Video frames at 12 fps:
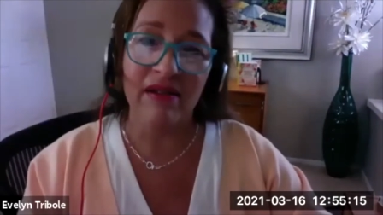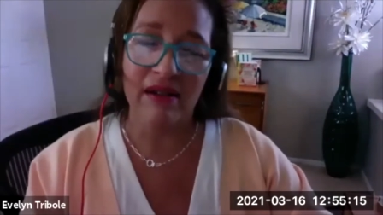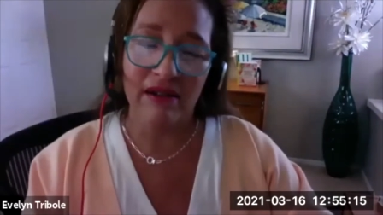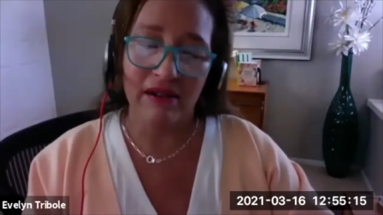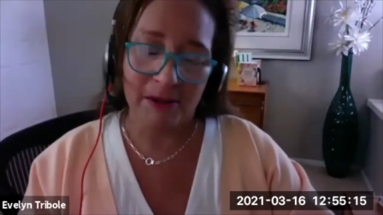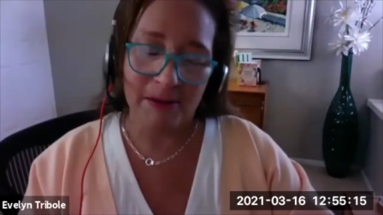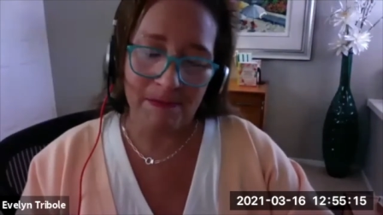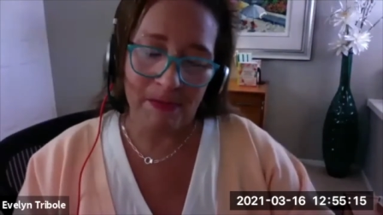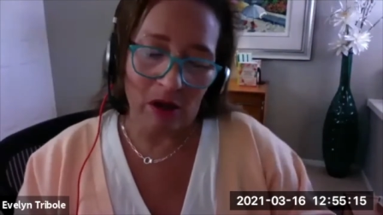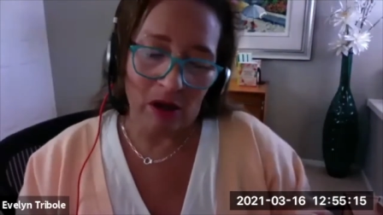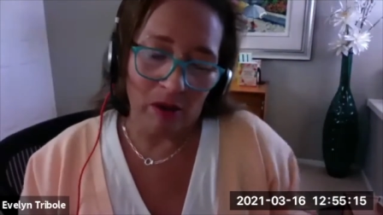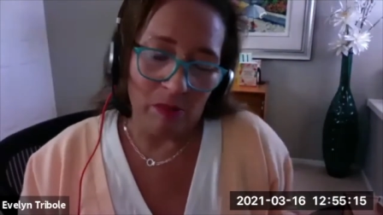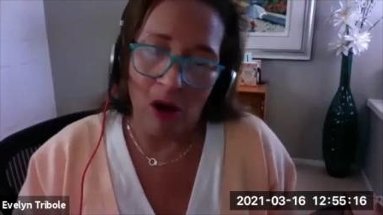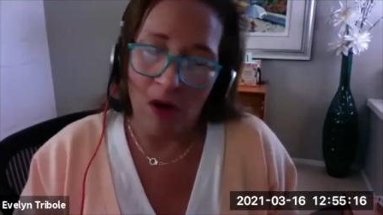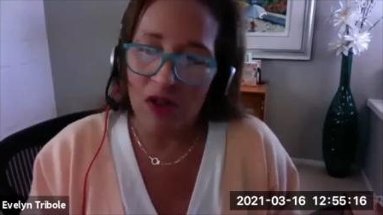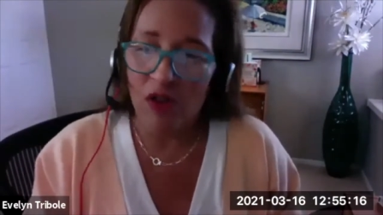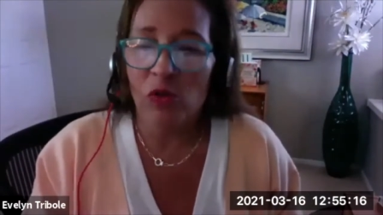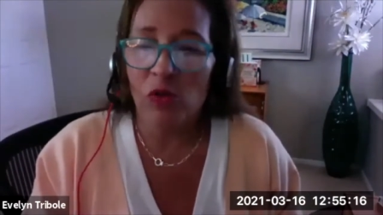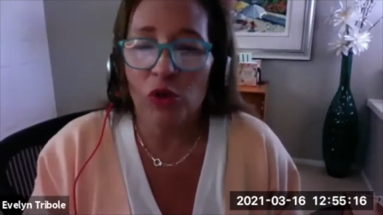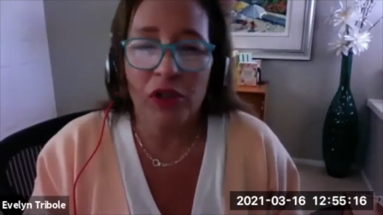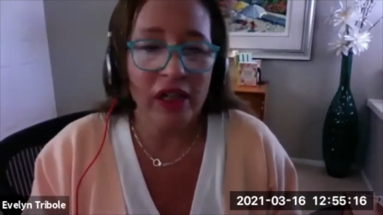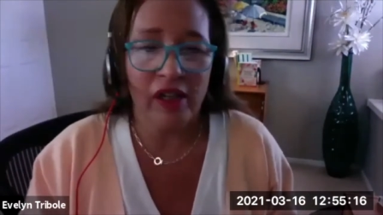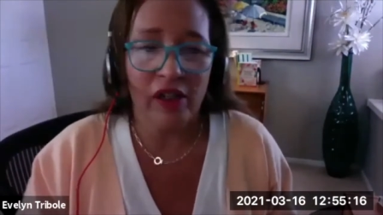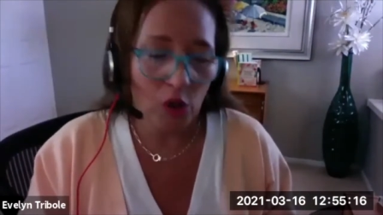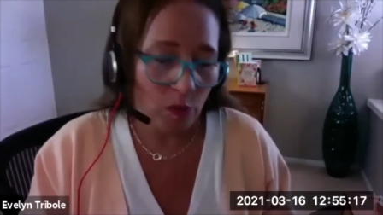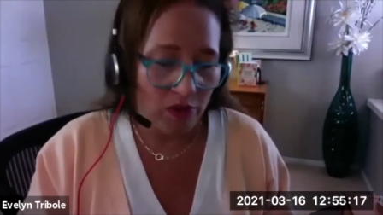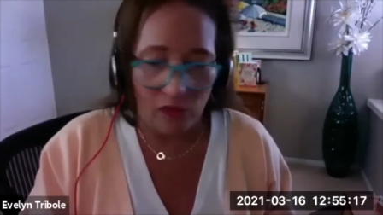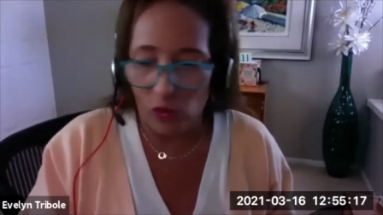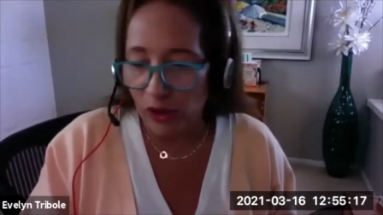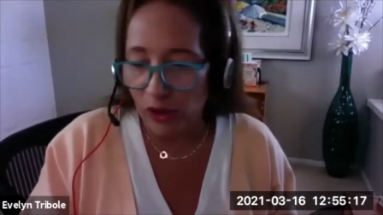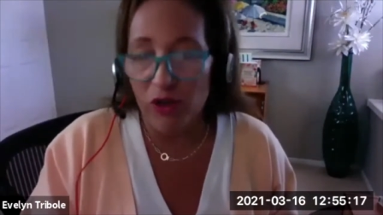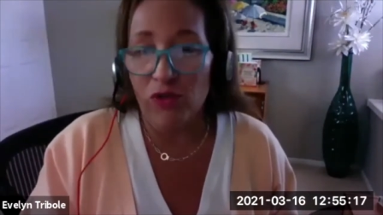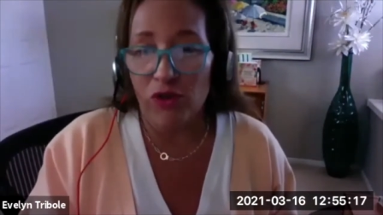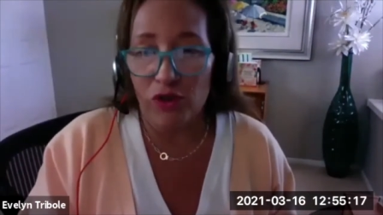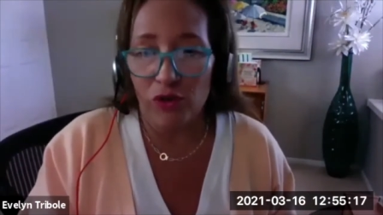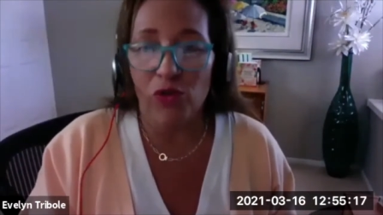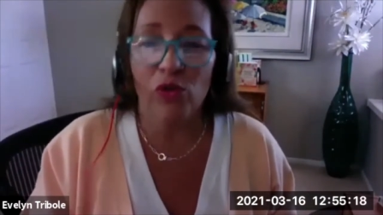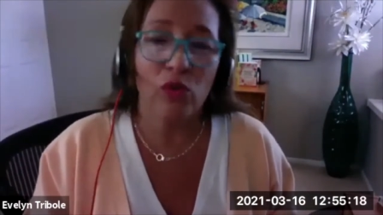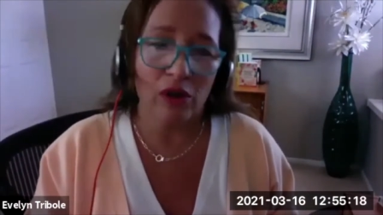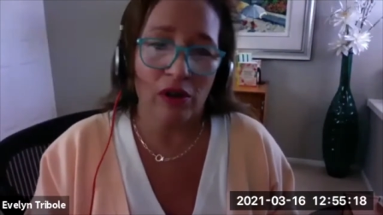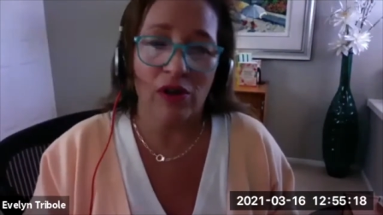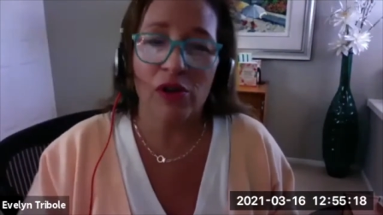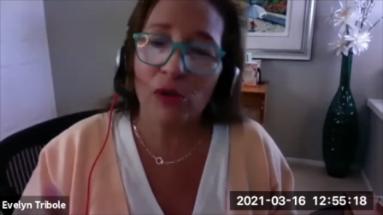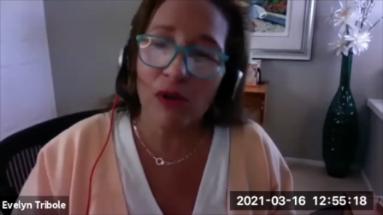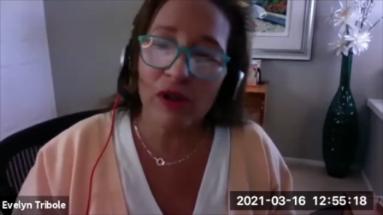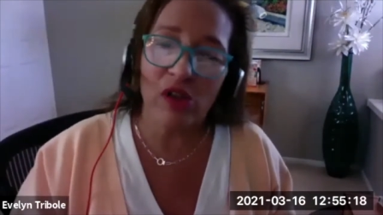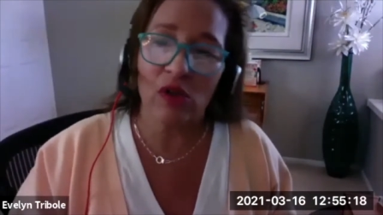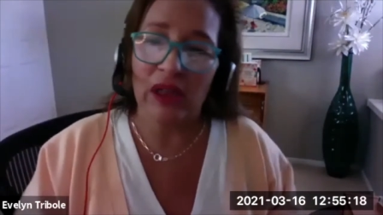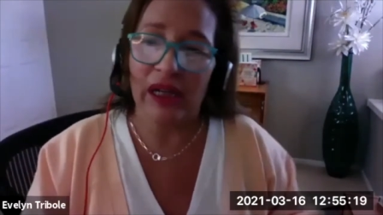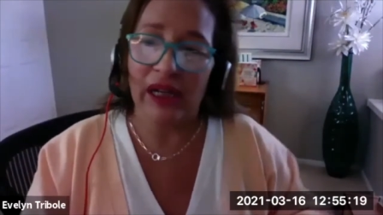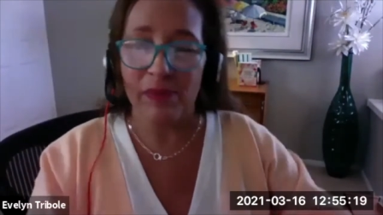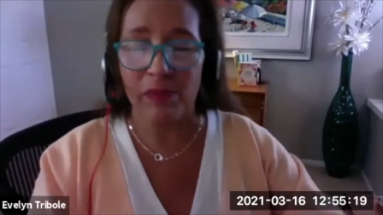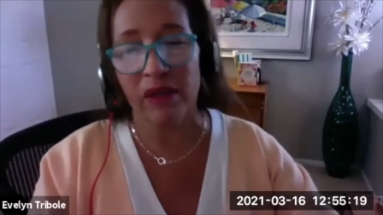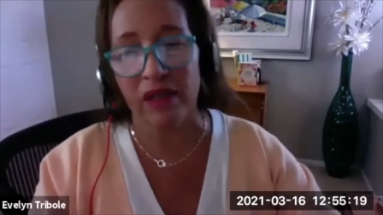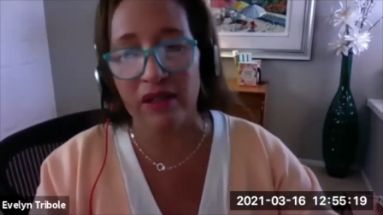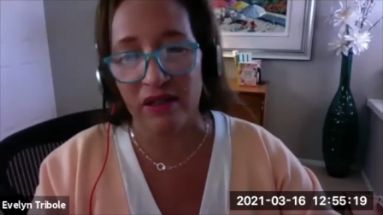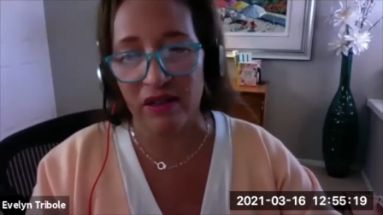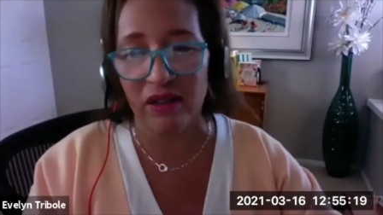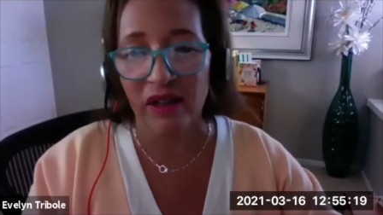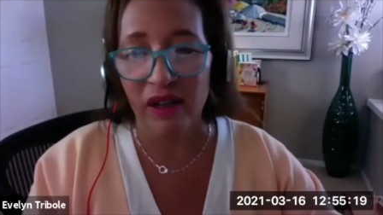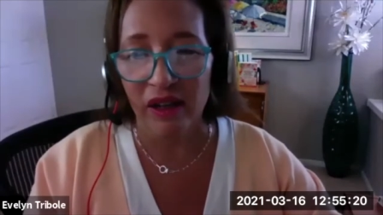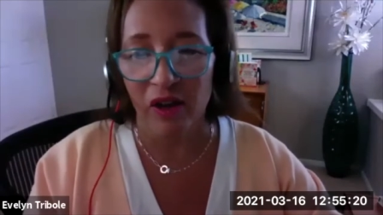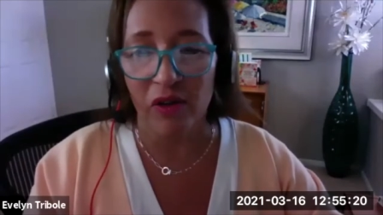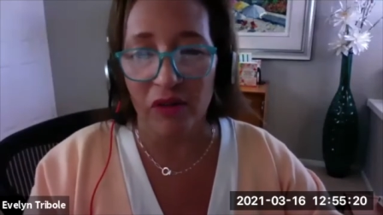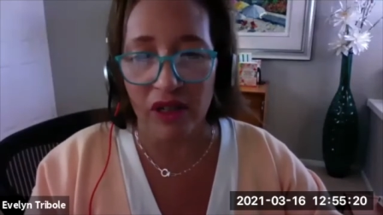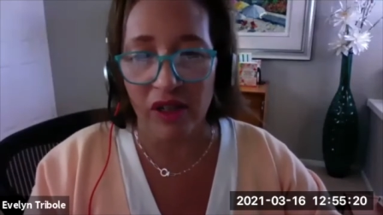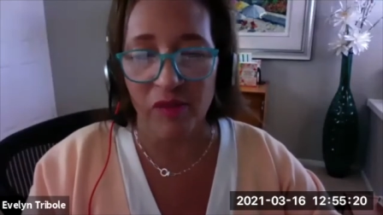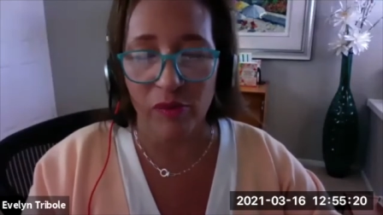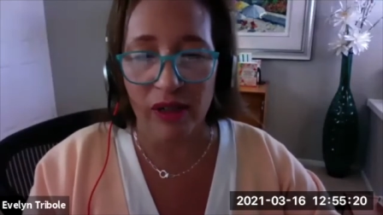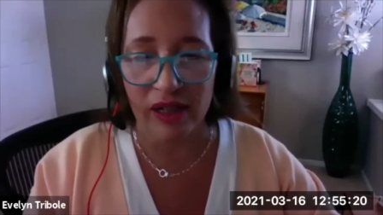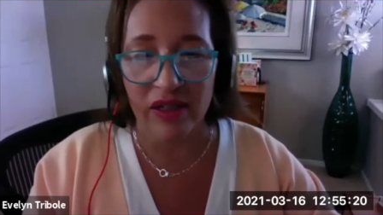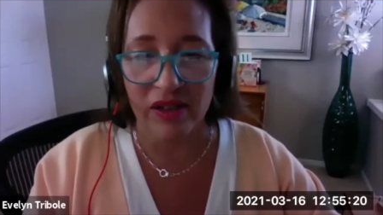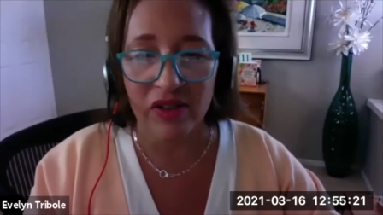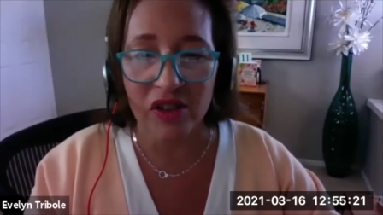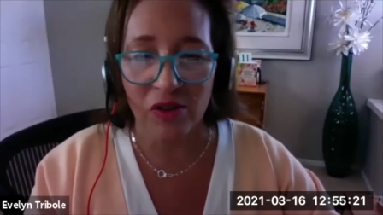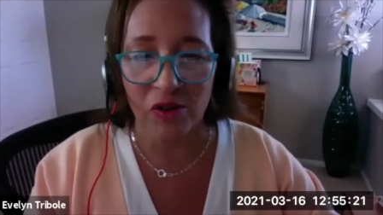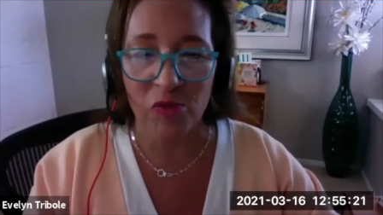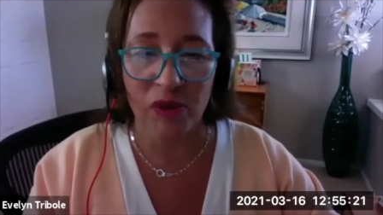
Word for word: Um, also, looking in terms of where you do work, who are your like minded healthcare practitioners?